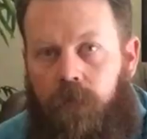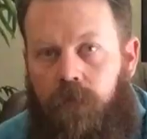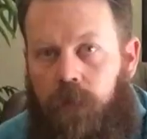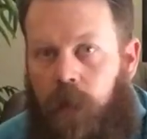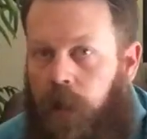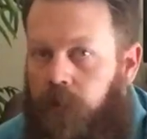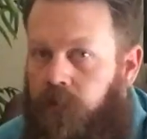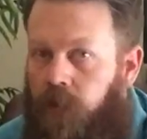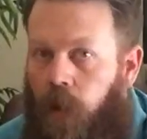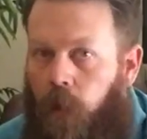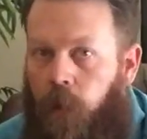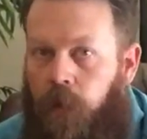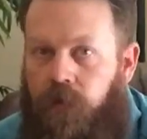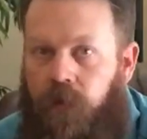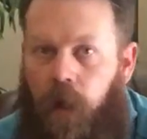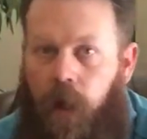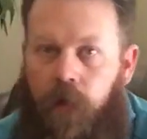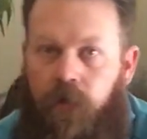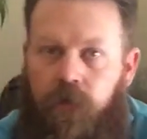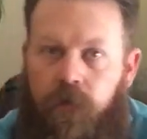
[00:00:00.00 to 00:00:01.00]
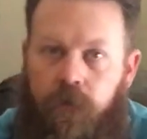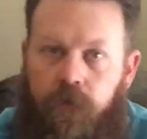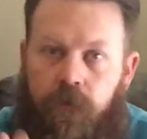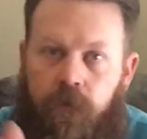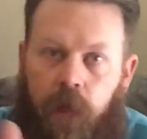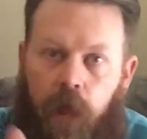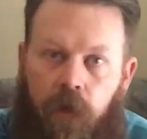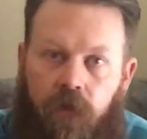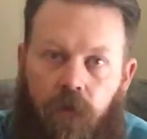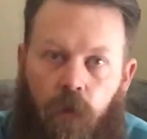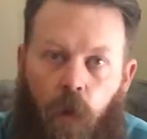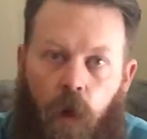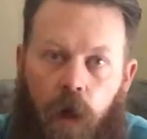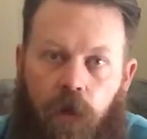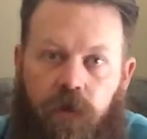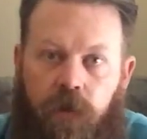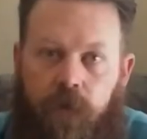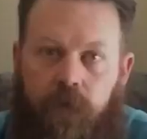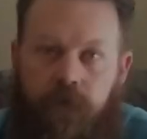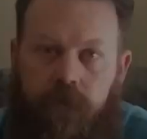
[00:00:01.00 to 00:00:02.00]
as always, guys, thanks for
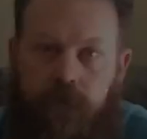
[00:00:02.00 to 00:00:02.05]
watching.